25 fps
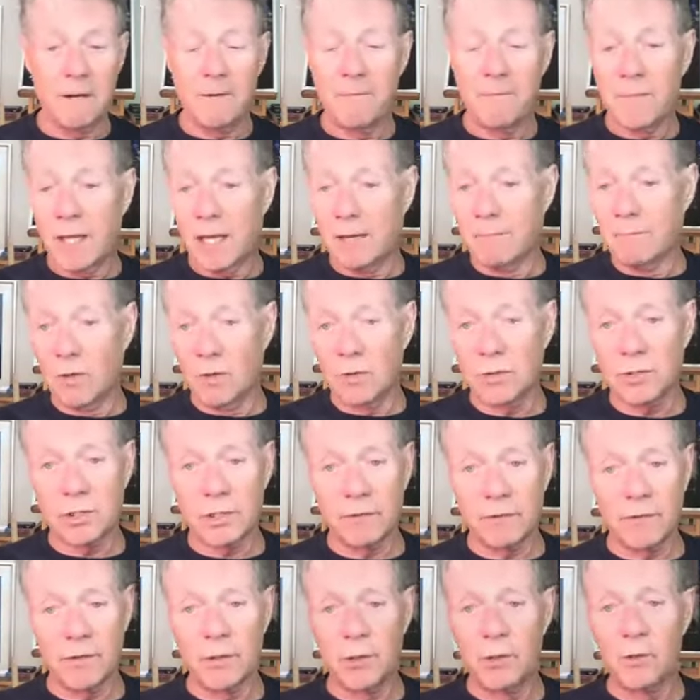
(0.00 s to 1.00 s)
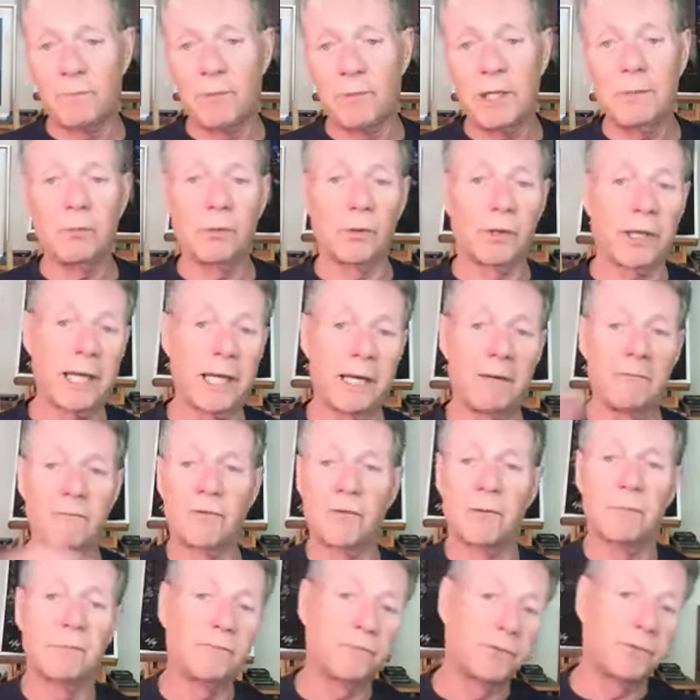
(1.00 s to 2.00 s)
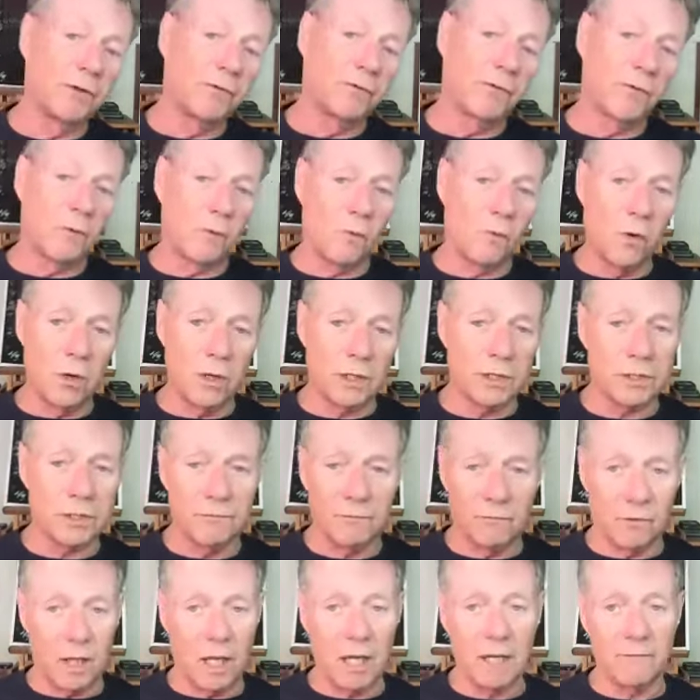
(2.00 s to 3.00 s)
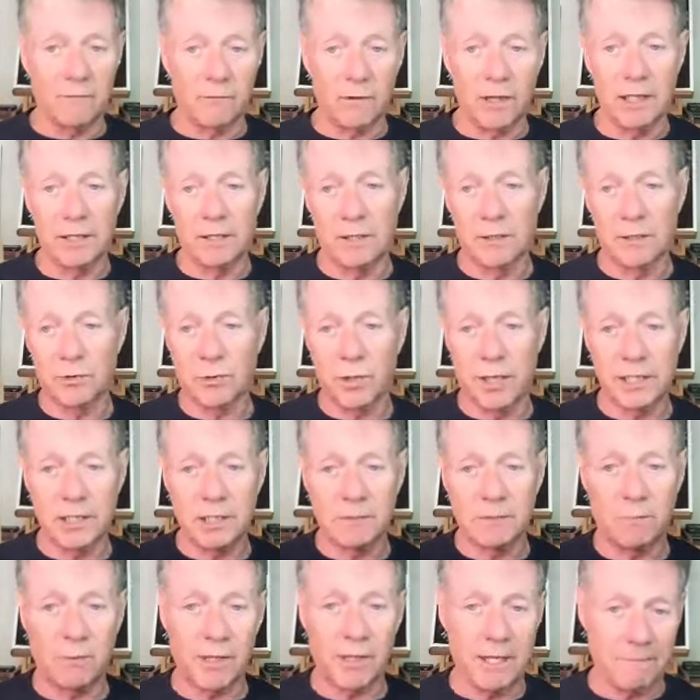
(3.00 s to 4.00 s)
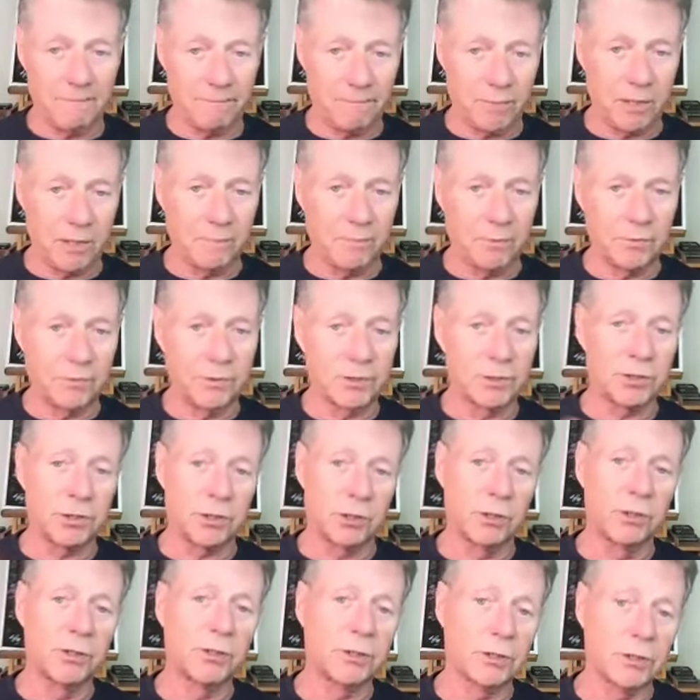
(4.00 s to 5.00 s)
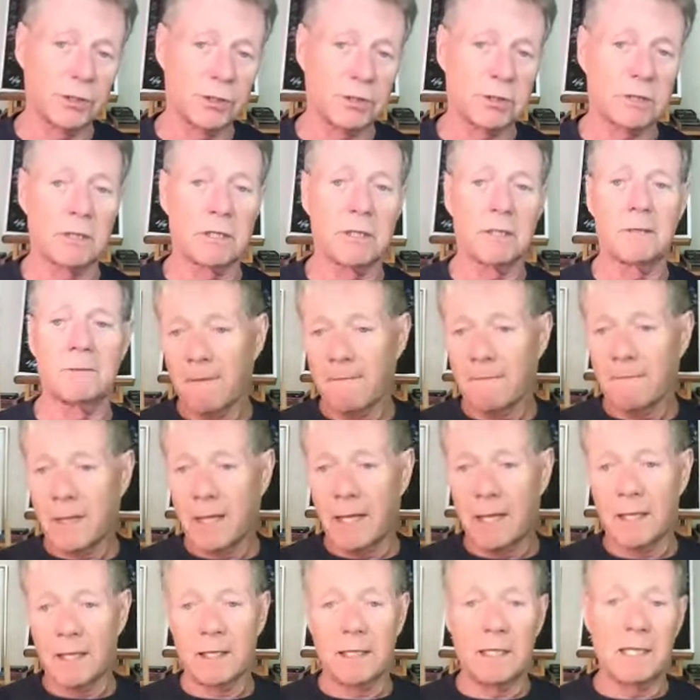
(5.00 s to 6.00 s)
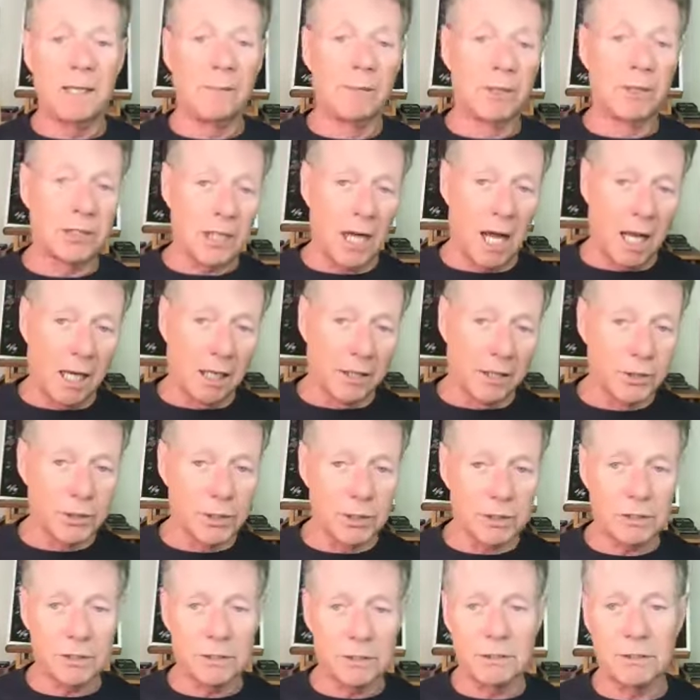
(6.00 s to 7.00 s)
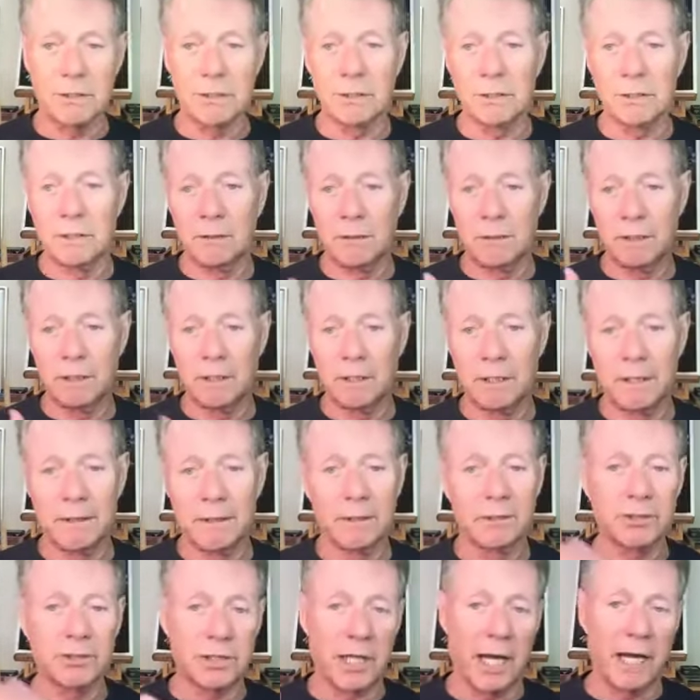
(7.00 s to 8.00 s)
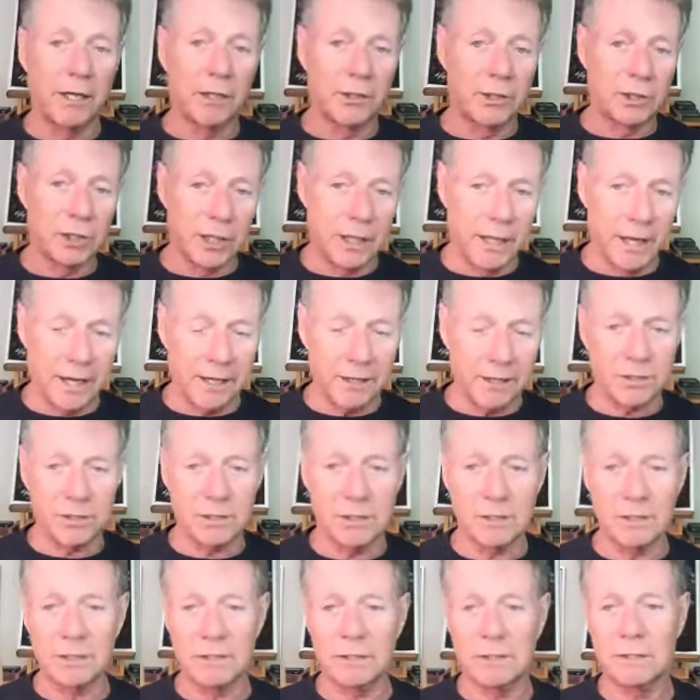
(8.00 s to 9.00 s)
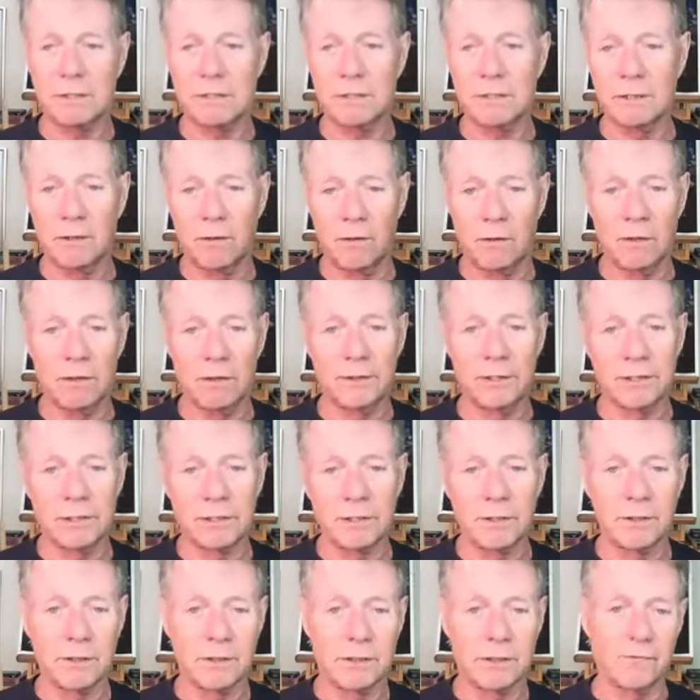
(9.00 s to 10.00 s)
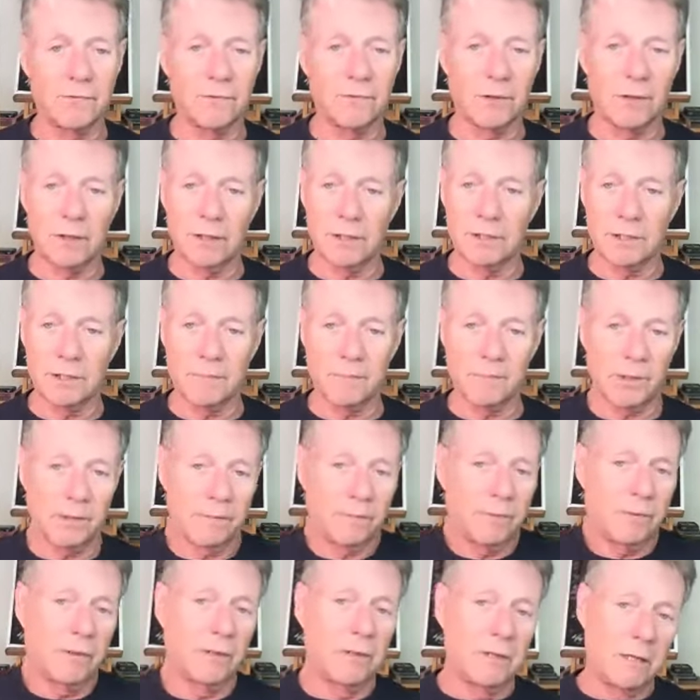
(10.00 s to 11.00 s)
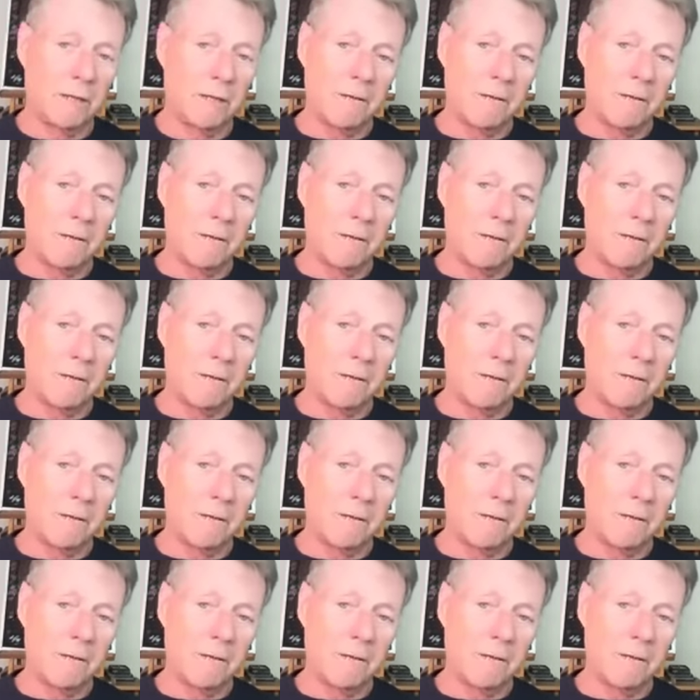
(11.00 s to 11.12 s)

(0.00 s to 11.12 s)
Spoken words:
And most of the new people came from different walks of life, like the transplant people, the surgeons and the hematologists and the cytogeneticists and all these other different kinds of people.